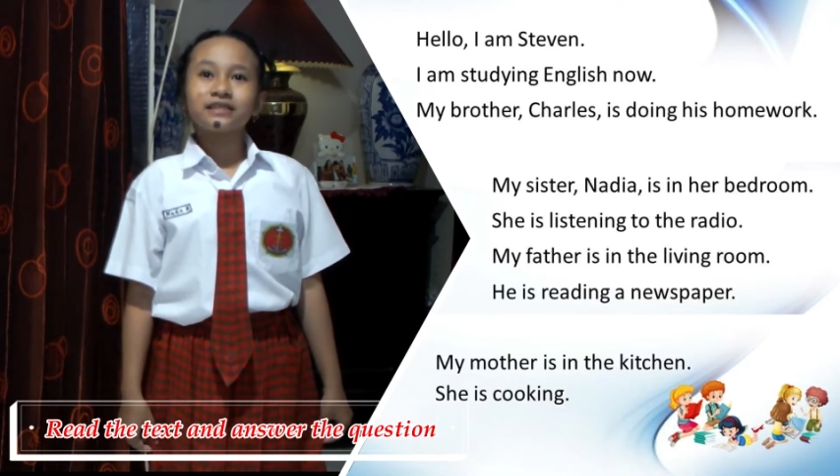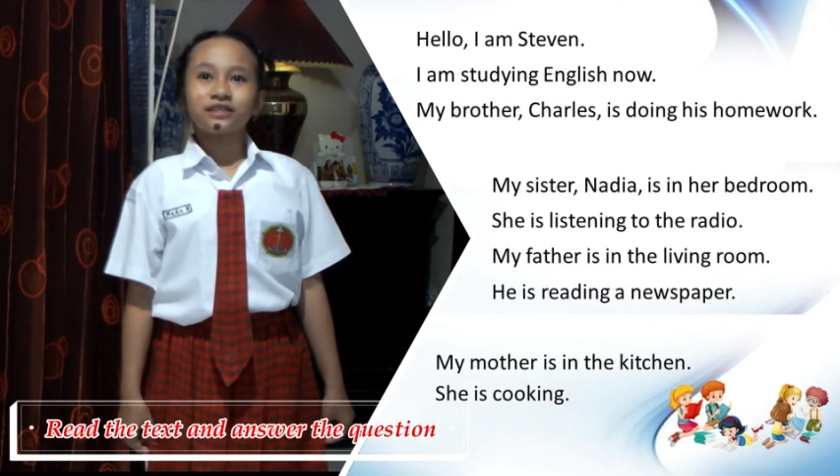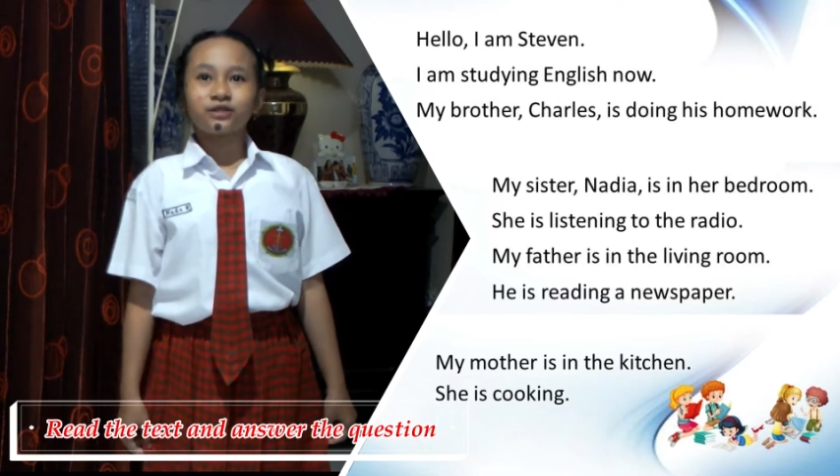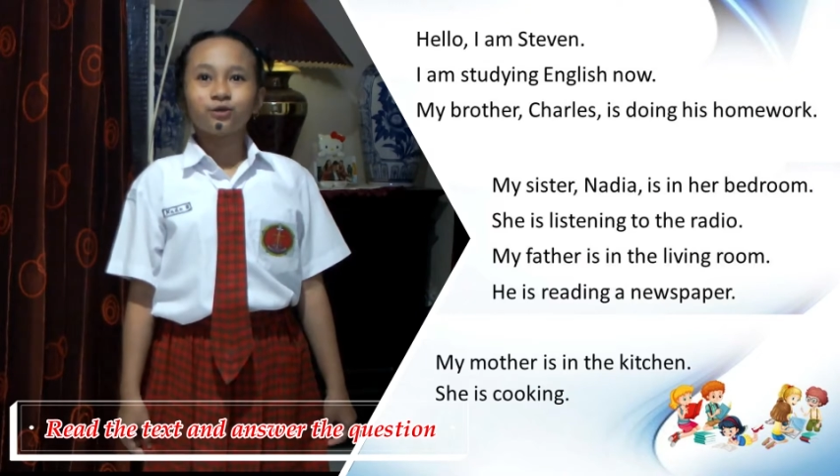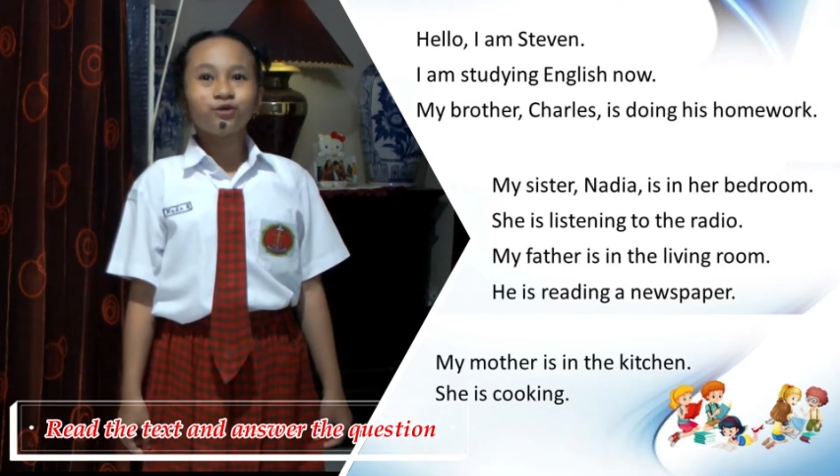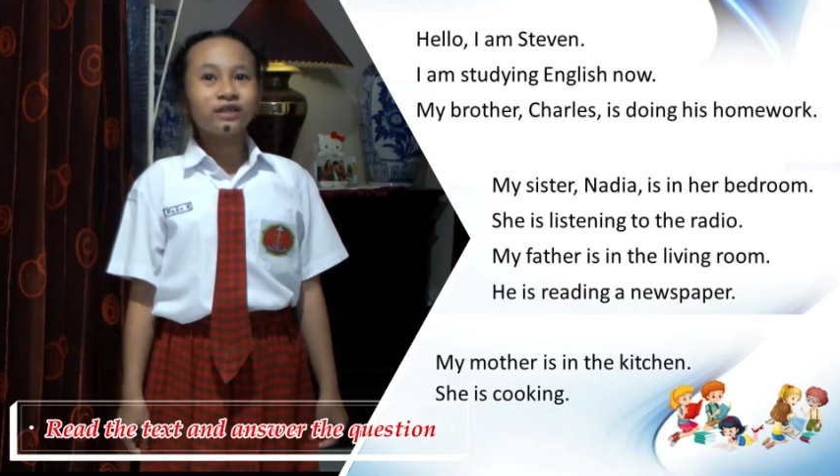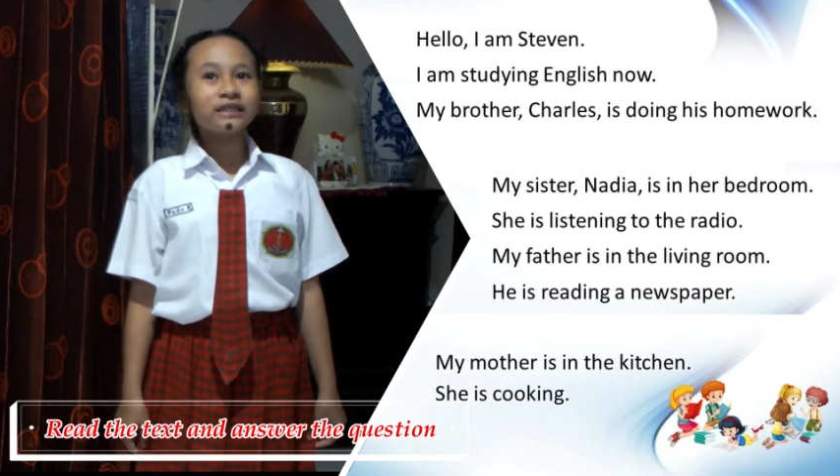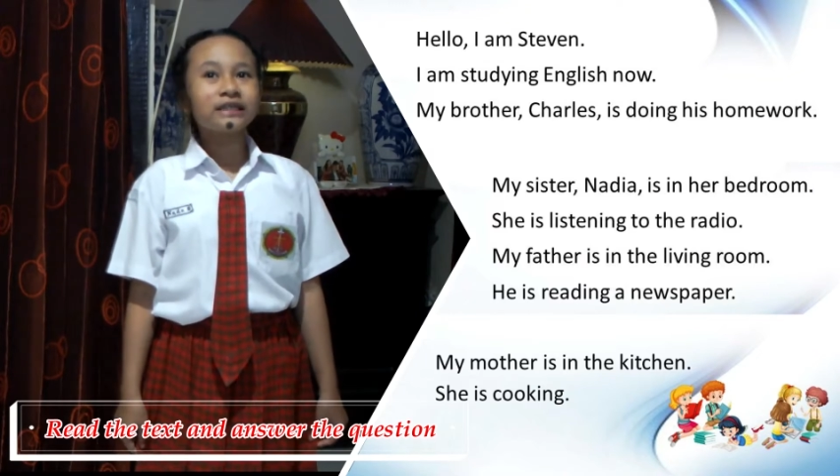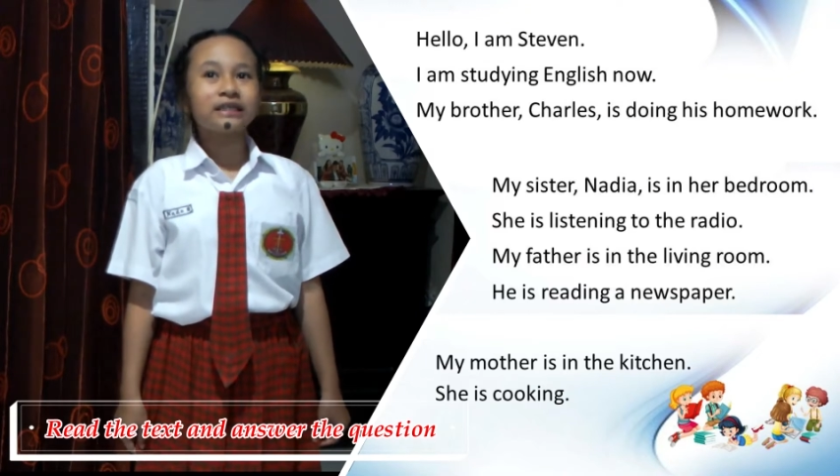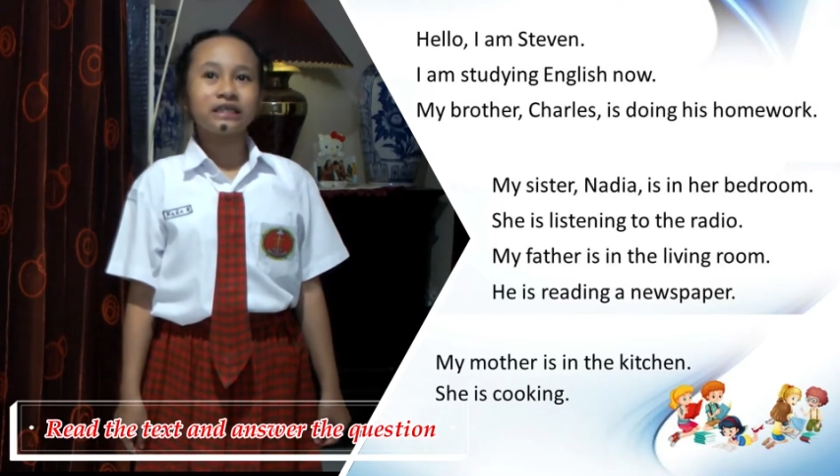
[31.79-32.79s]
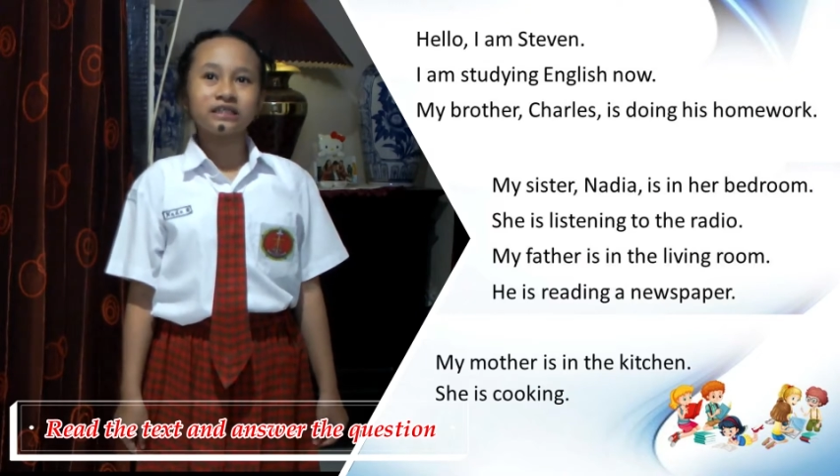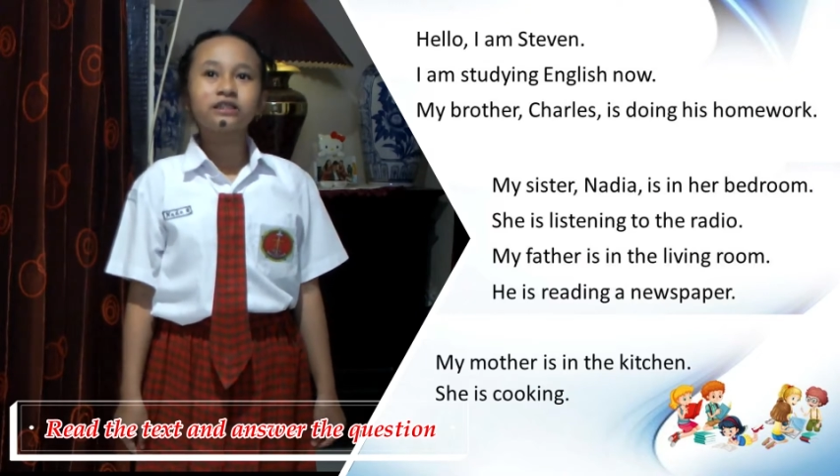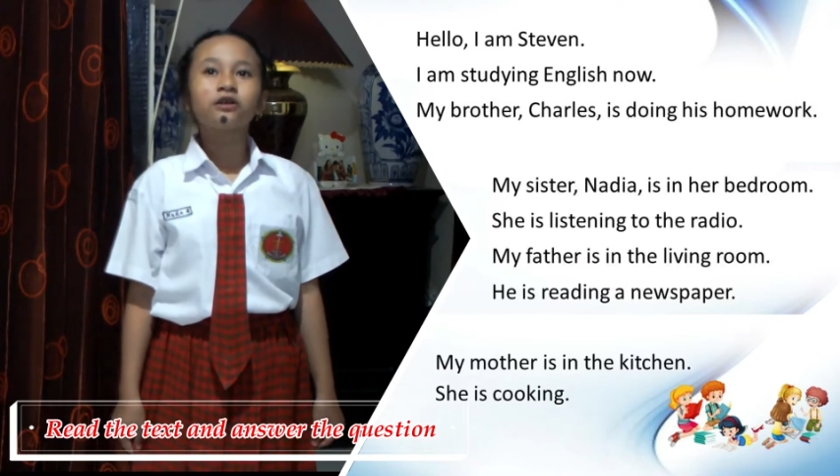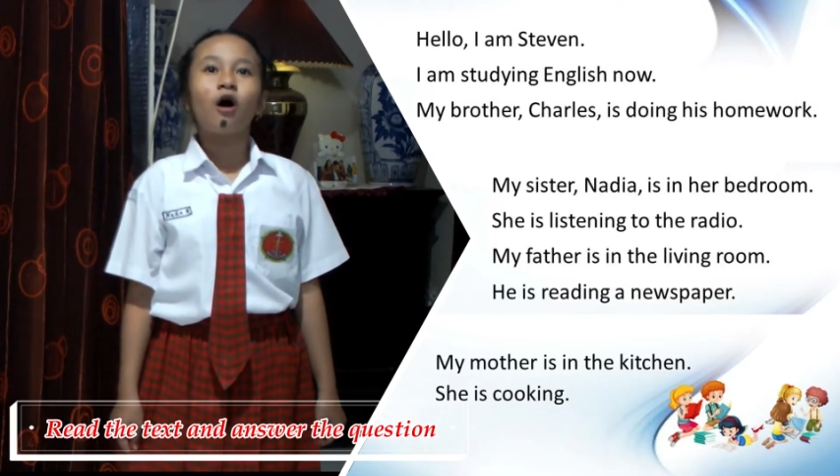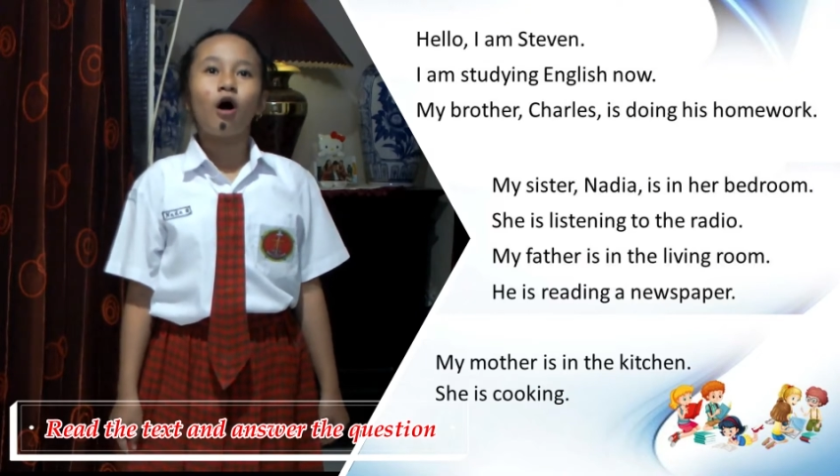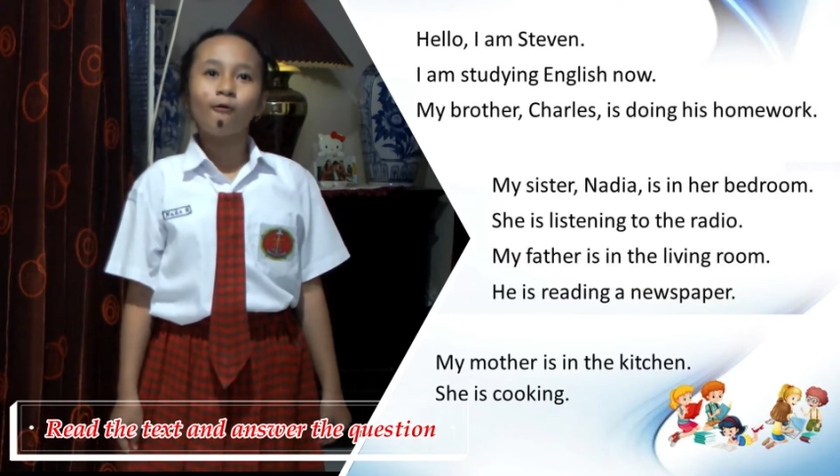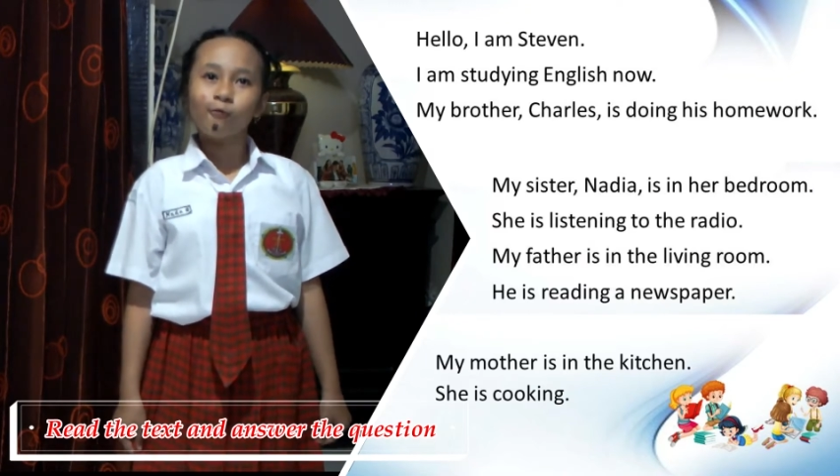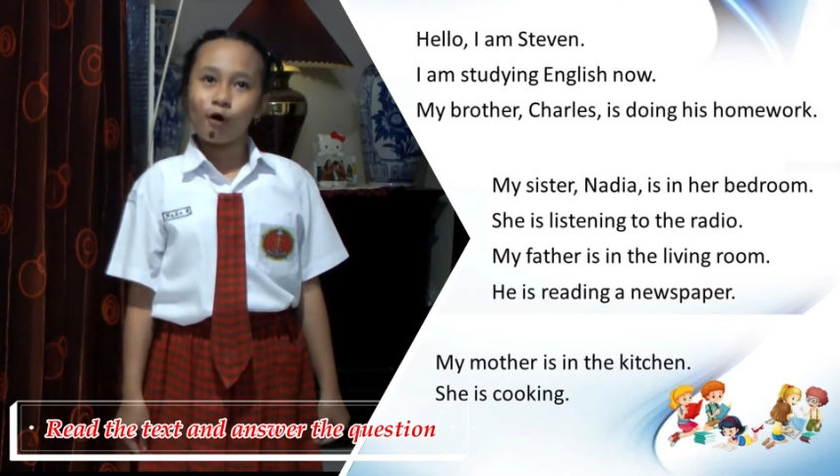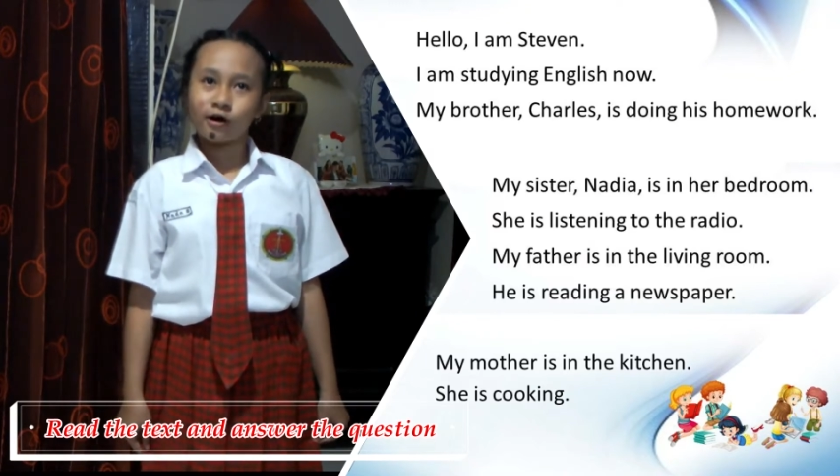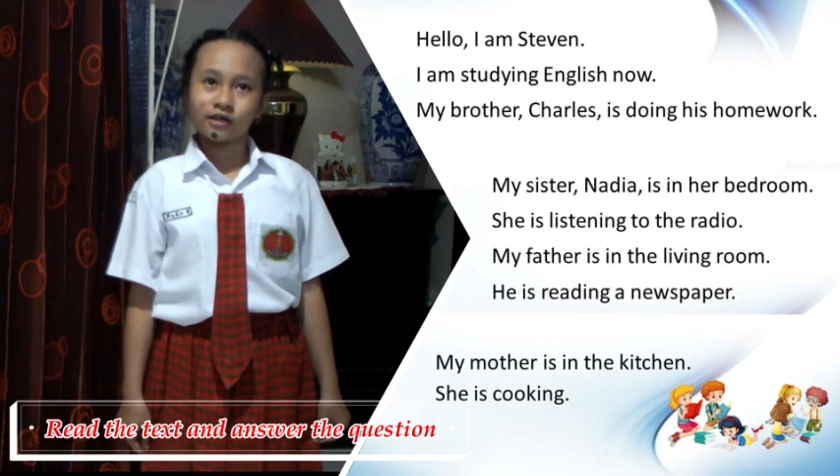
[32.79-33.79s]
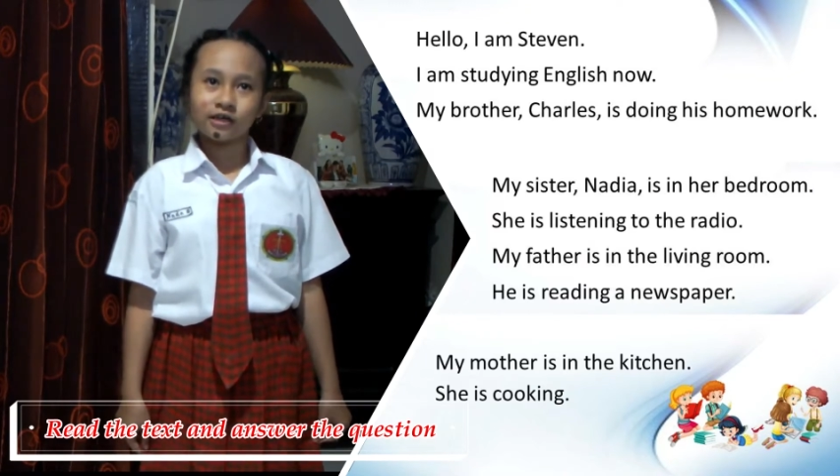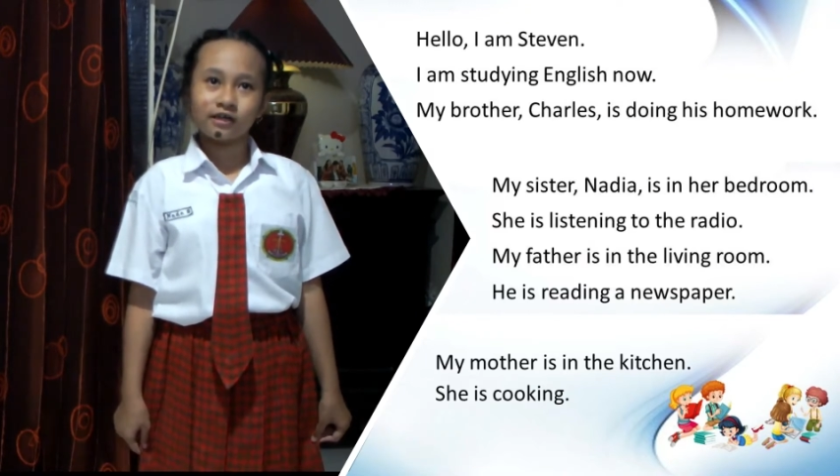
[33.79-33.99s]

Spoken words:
is doing his homework.